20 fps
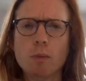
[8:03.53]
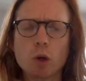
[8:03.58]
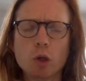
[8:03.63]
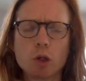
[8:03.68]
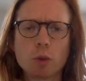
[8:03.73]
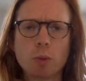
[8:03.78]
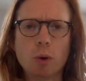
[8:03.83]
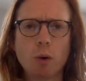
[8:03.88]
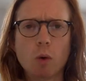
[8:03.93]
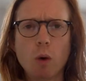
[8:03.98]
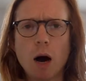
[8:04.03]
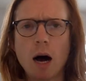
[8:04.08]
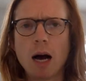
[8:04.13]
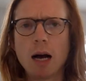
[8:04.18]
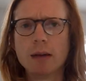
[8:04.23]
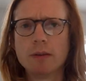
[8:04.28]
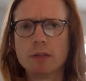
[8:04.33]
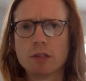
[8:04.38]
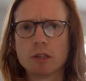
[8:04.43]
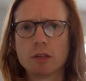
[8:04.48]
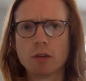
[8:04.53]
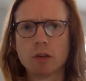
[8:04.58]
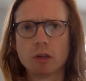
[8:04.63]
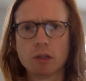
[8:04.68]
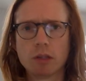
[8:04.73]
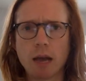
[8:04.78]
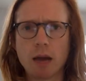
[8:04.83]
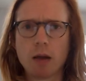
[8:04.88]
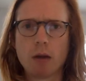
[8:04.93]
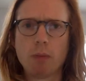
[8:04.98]
multiple wives is looked
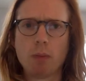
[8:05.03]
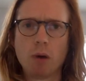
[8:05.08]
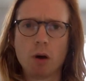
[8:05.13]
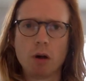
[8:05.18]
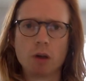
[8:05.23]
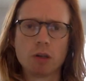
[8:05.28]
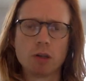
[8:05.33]
down upon.